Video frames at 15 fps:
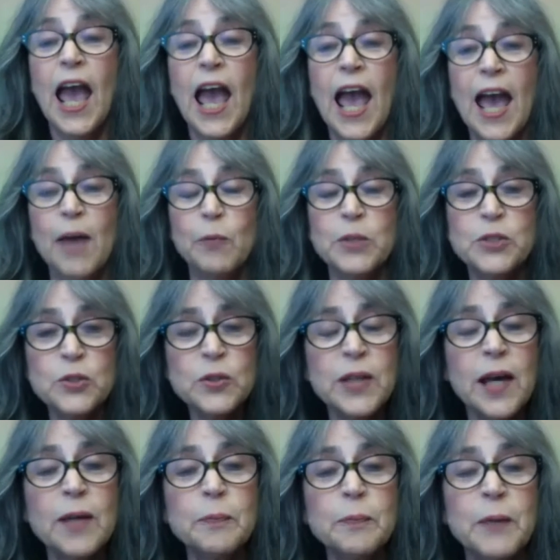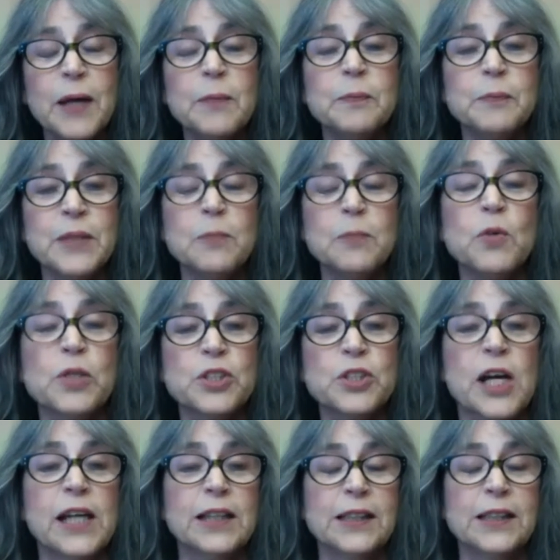And we do that by being more
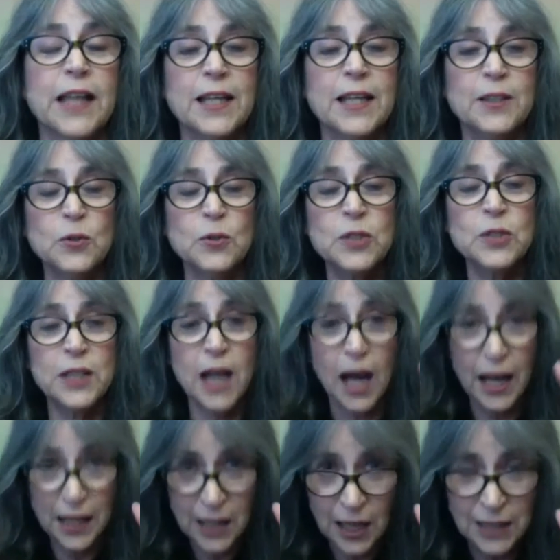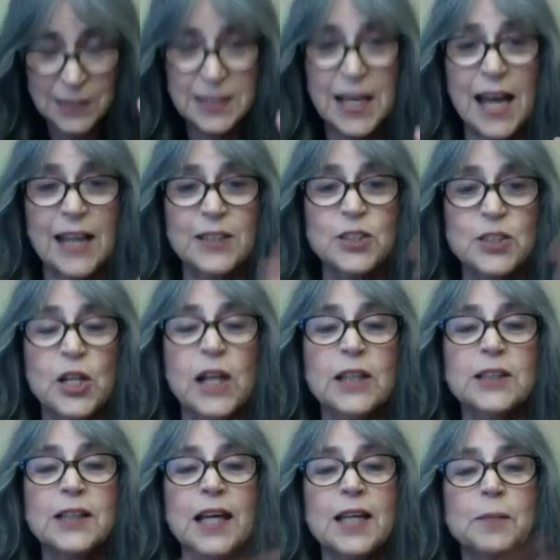childlike, using eye contact,
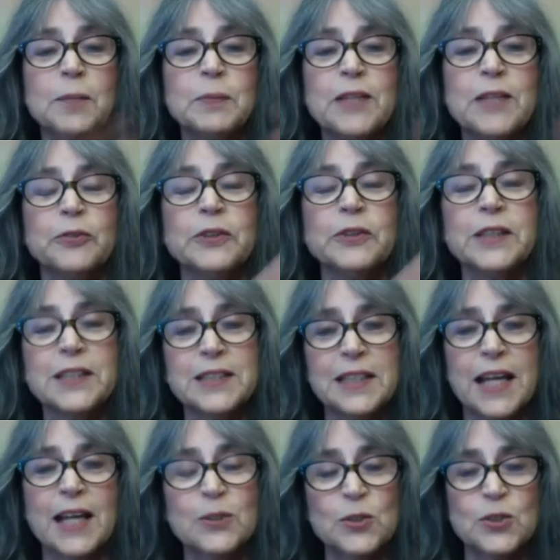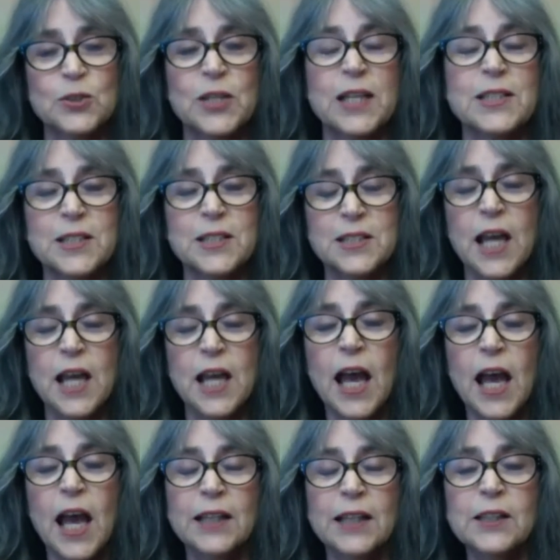childlike playfulness, and exercises
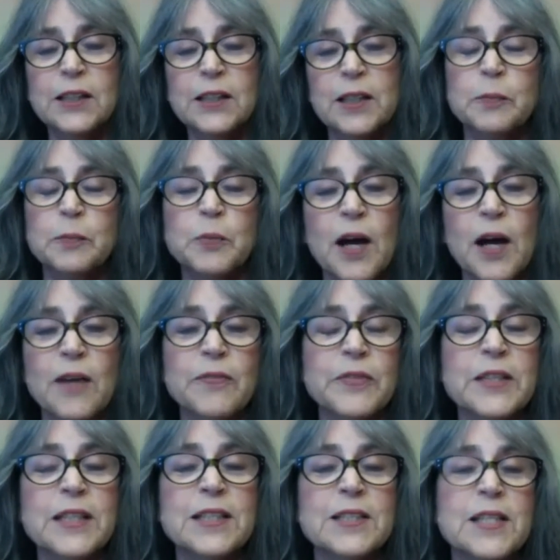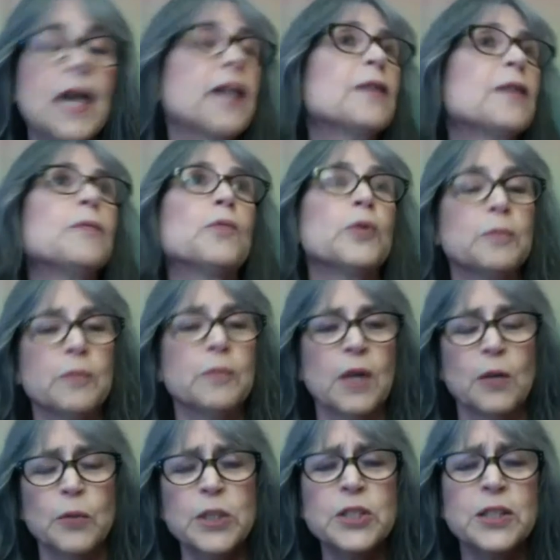and little improv things that were
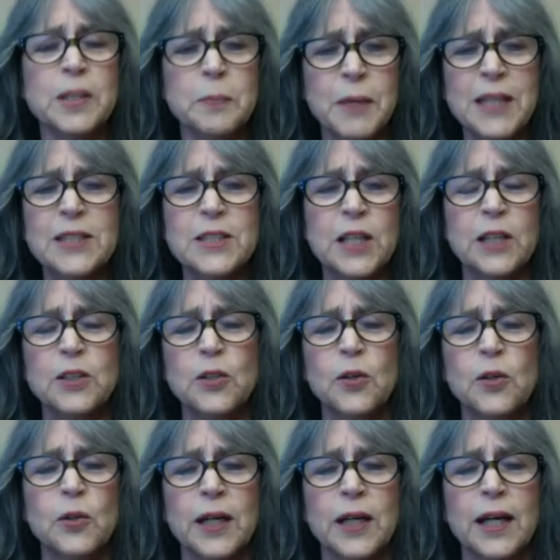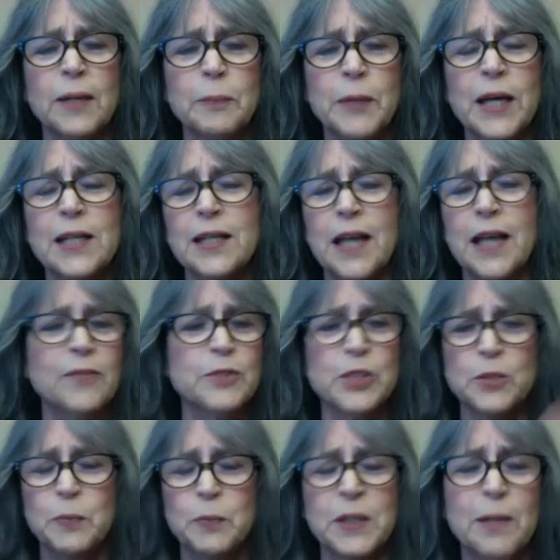originally based on yoga, but have
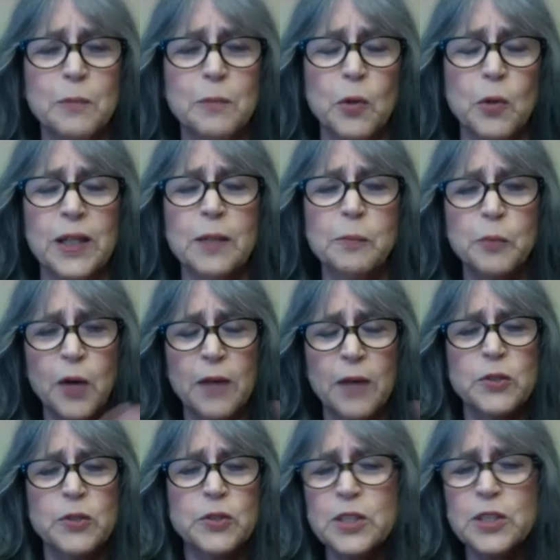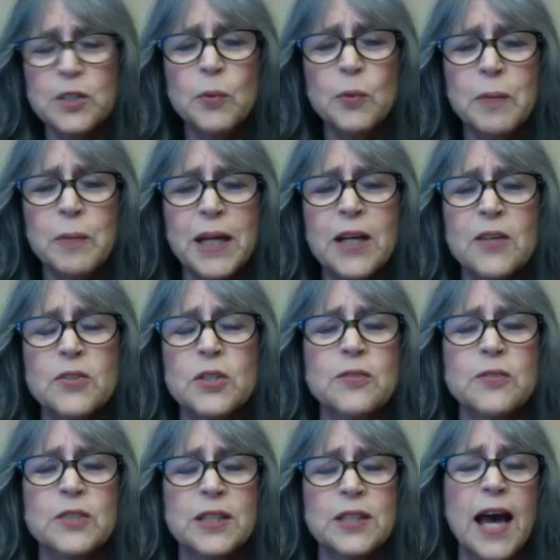just become more improv. So just that we make
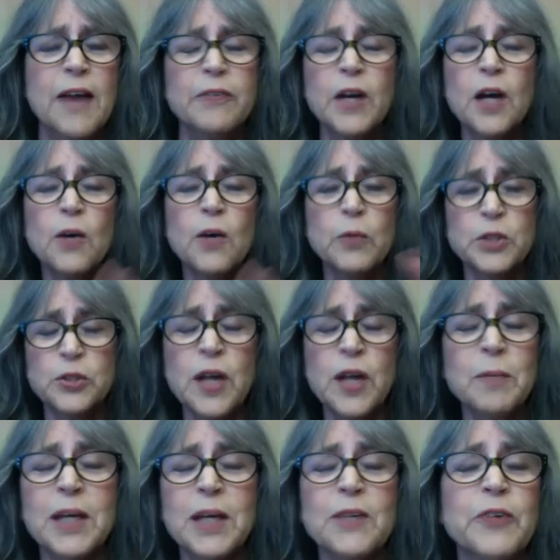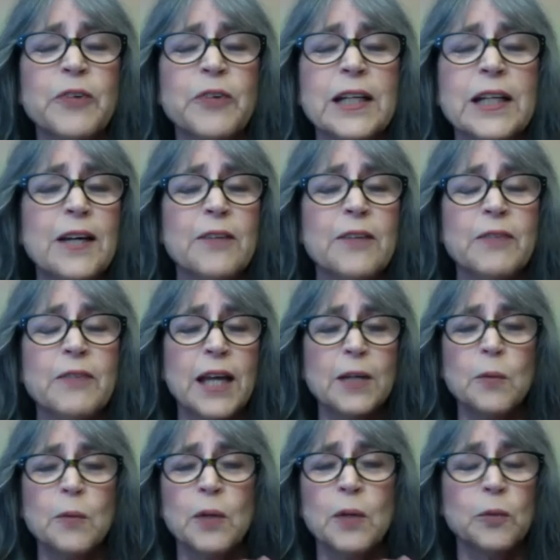ourselves laugh. We do not make fun of
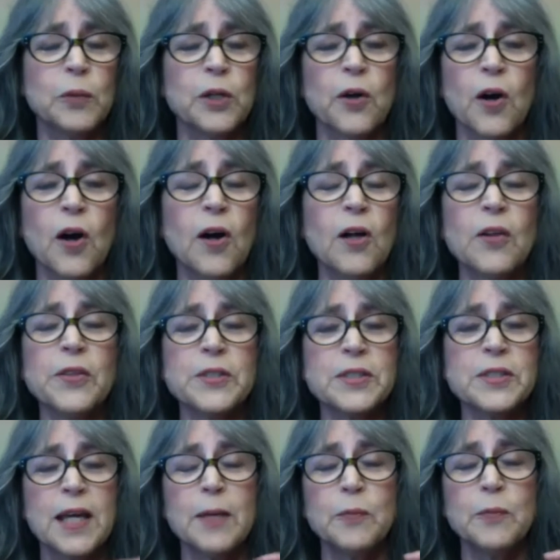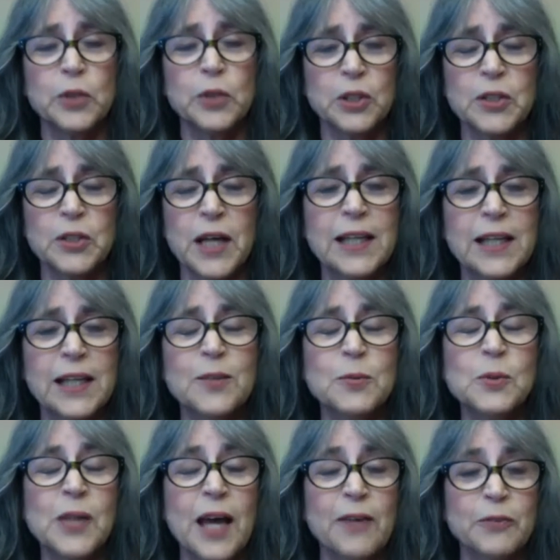anyone. We are all the same. We're united
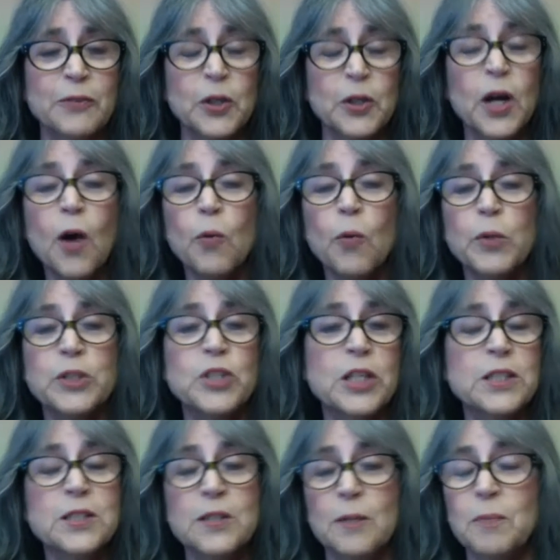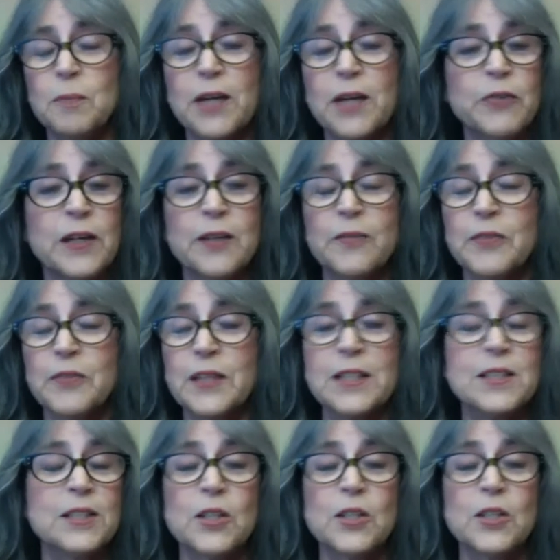through laughter. We just make fun of
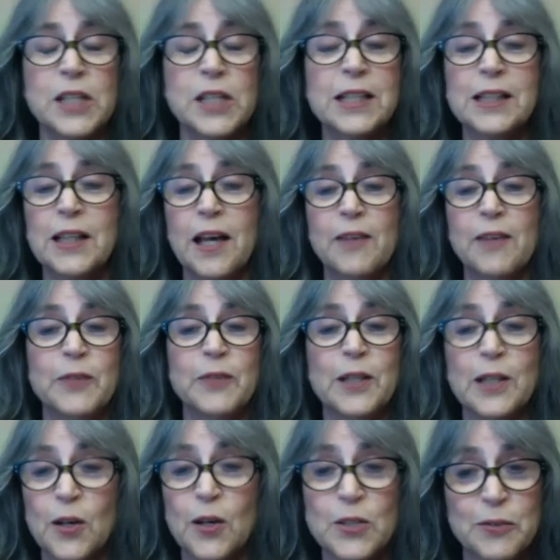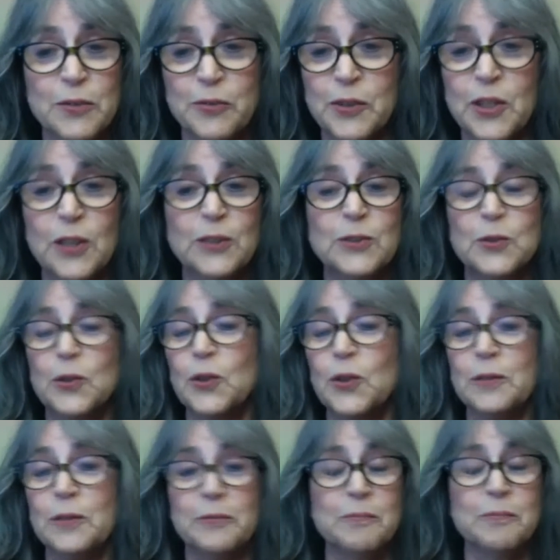things in our daily life that are difficult
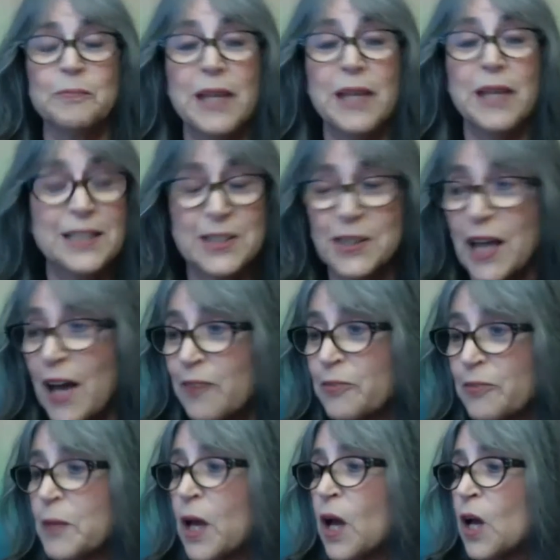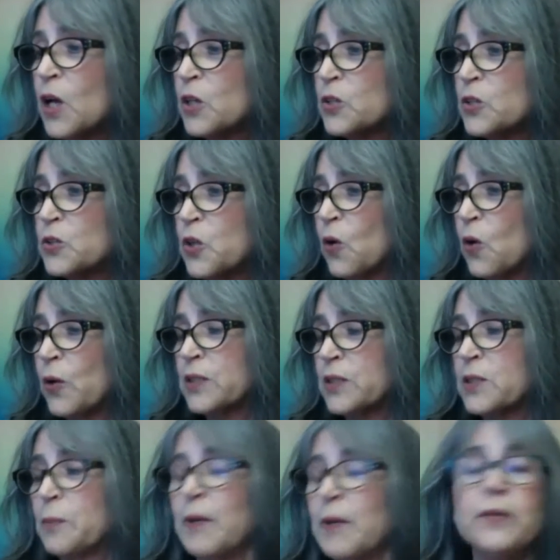or make us laugh. So
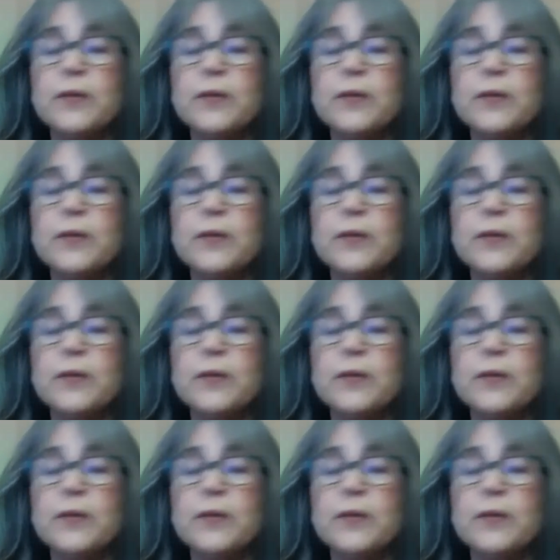it's about